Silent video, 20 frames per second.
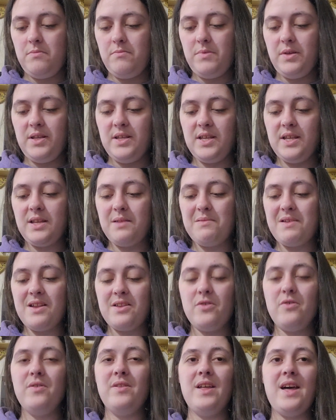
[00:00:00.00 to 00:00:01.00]
because I'm
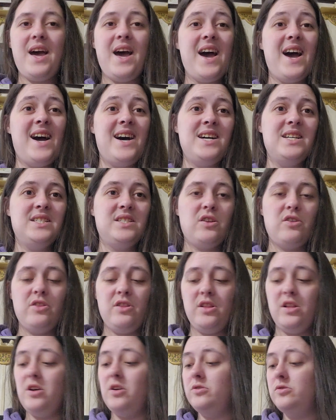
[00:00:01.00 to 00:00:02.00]
not doing the highs or
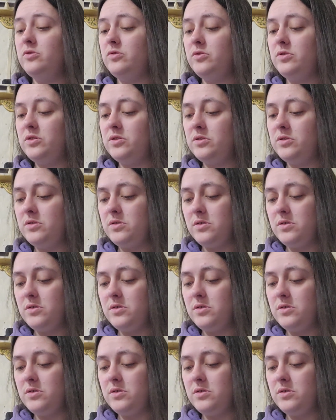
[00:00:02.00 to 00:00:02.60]
lows.